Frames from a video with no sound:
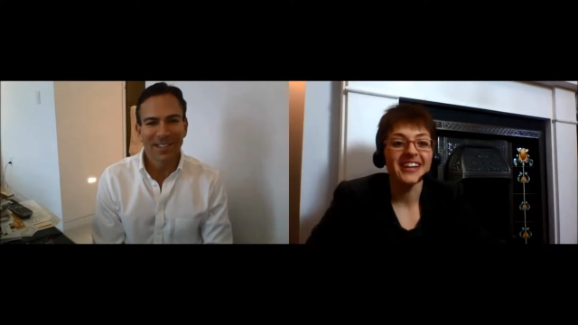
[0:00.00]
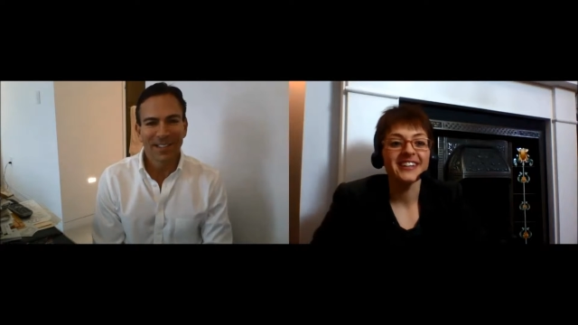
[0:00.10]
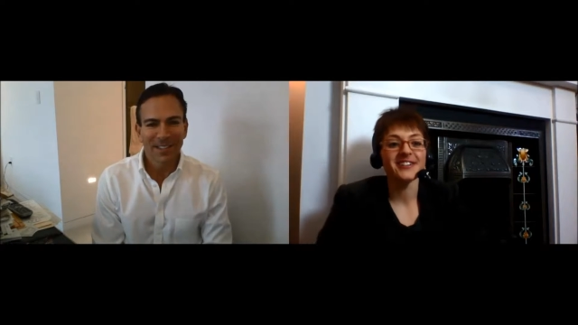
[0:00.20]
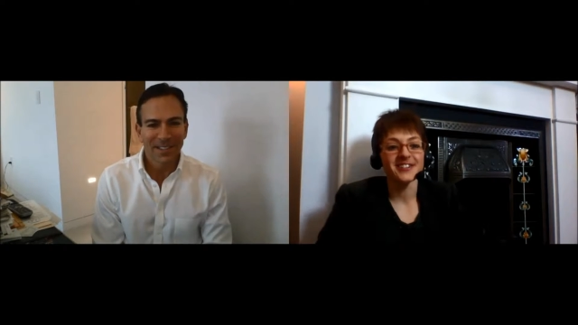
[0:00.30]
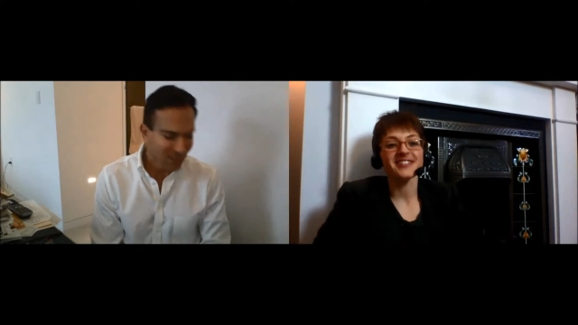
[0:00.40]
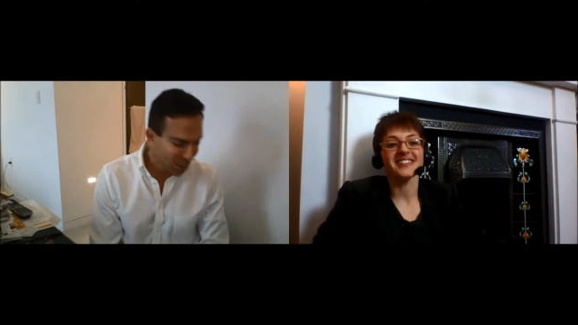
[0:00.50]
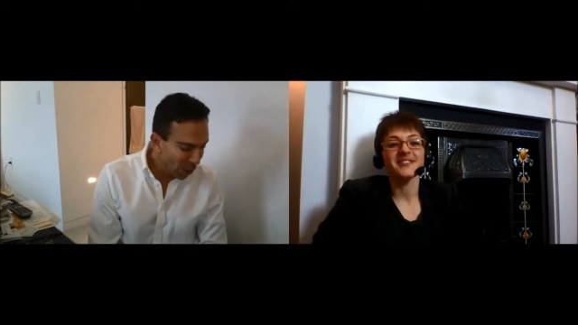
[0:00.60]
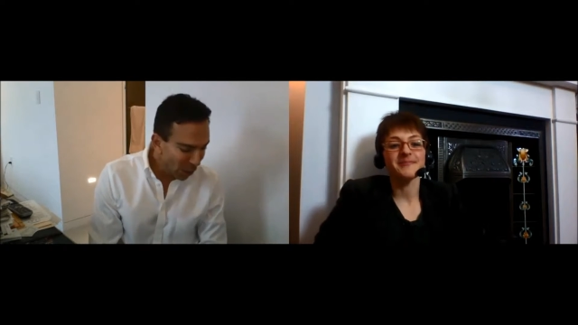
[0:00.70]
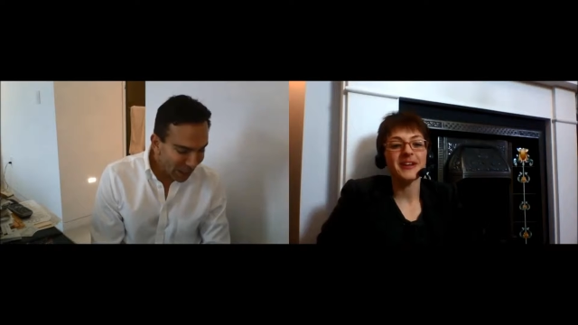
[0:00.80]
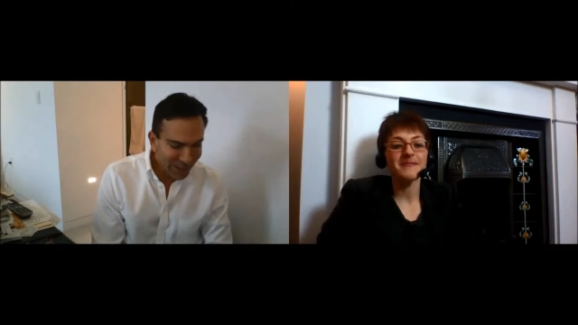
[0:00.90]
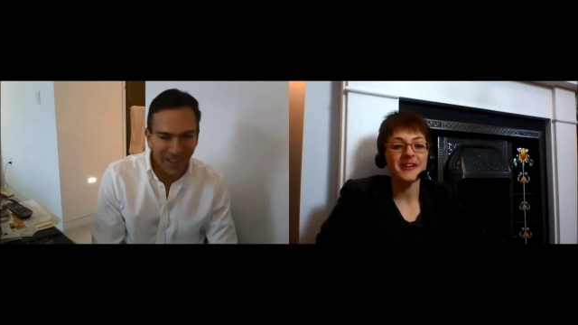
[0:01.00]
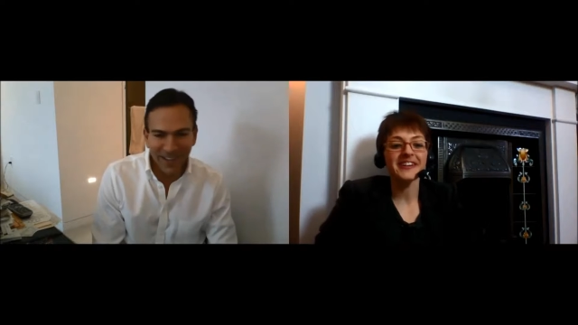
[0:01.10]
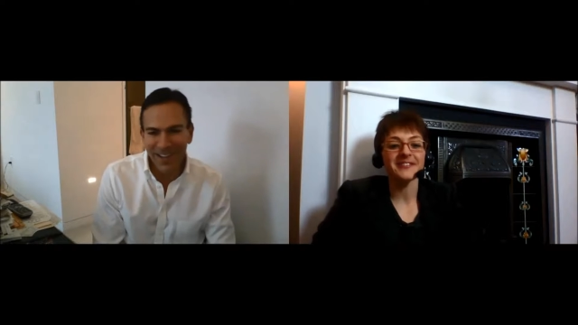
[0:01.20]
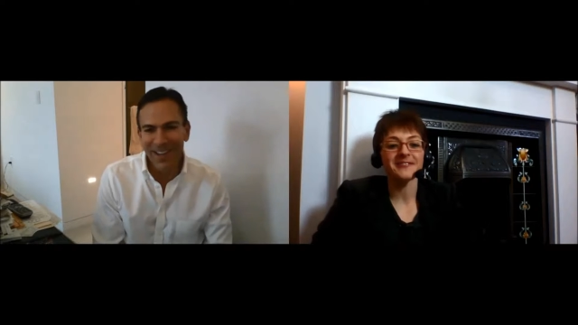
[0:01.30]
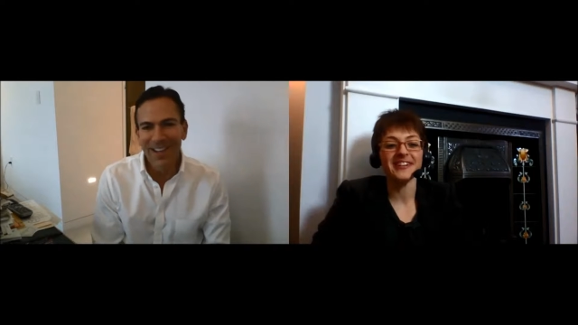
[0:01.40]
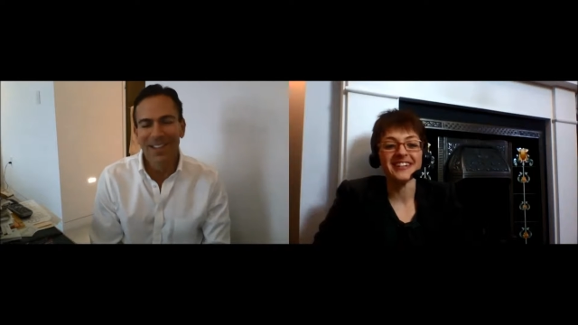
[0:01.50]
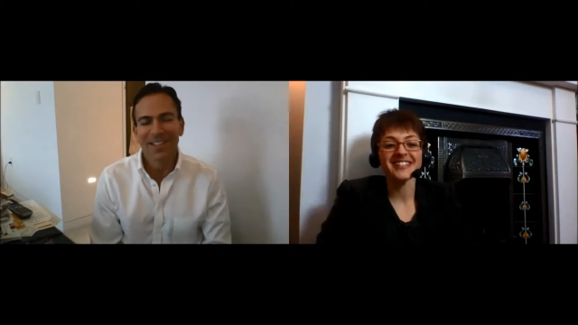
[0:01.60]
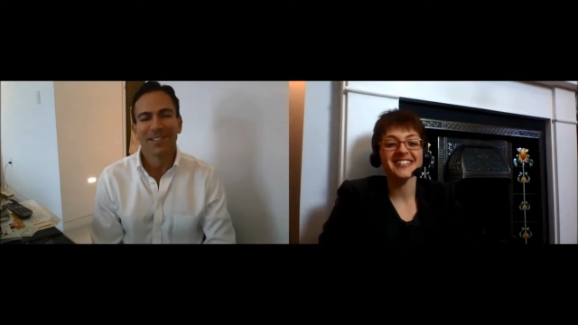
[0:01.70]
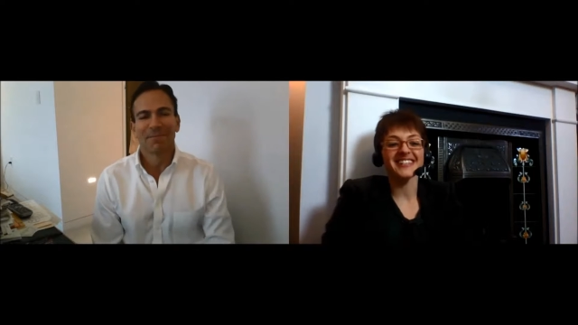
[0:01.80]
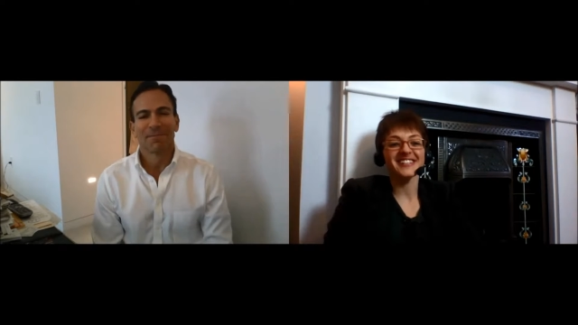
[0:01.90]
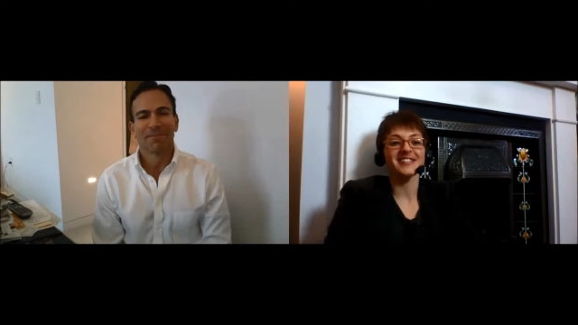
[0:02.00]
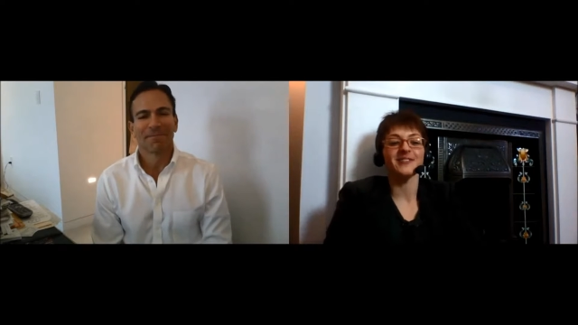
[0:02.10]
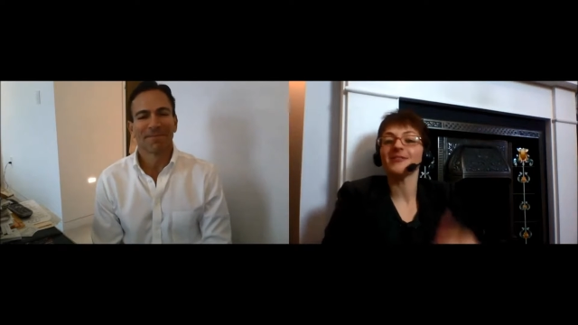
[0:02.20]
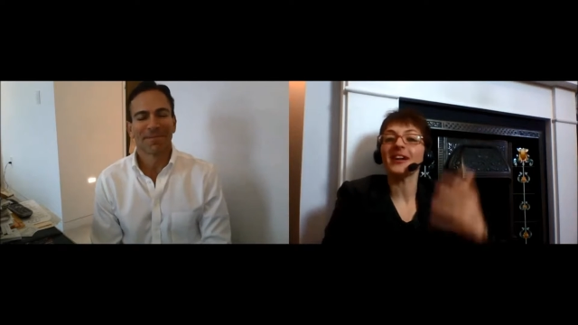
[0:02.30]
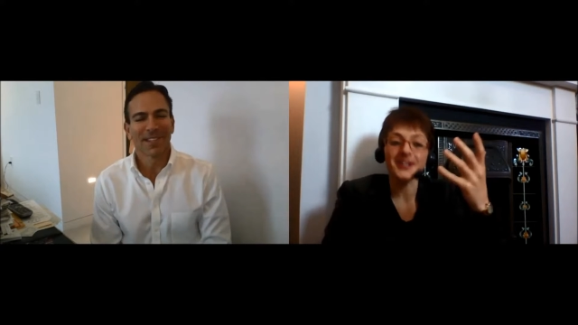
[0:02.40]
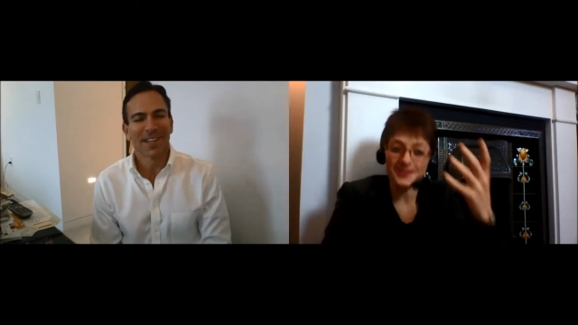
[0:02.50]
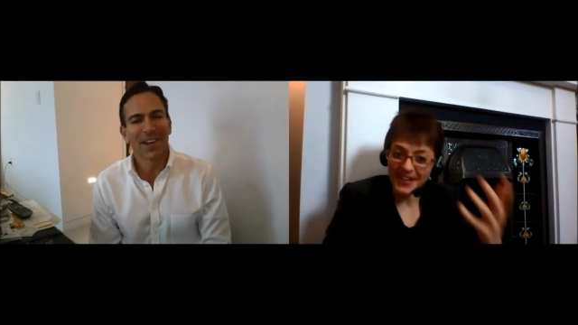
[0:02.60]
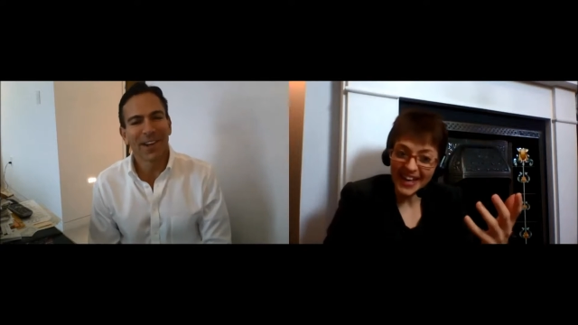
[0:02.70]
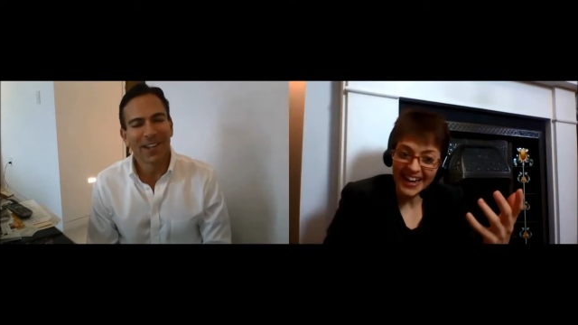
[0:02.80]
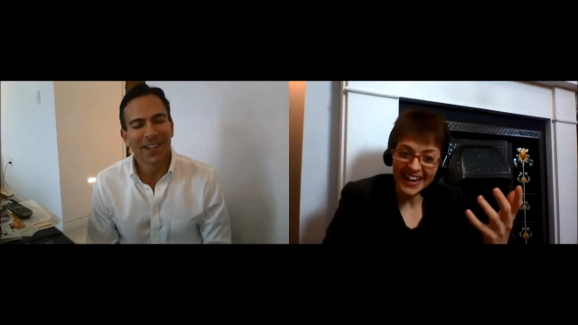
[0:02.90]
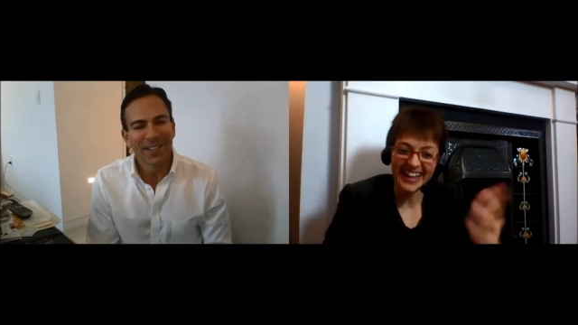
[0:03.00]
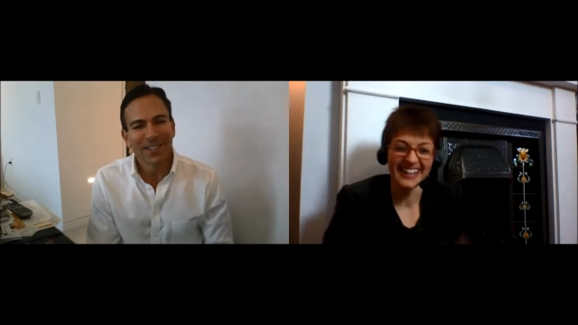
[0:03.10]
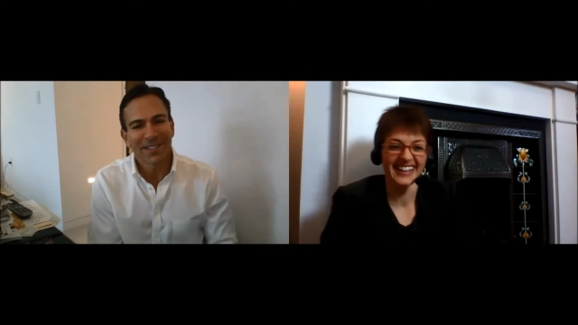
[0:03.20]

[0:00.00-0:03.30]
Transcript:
Speaker 1: It does. Good. It's made a big difference. So, welcome again.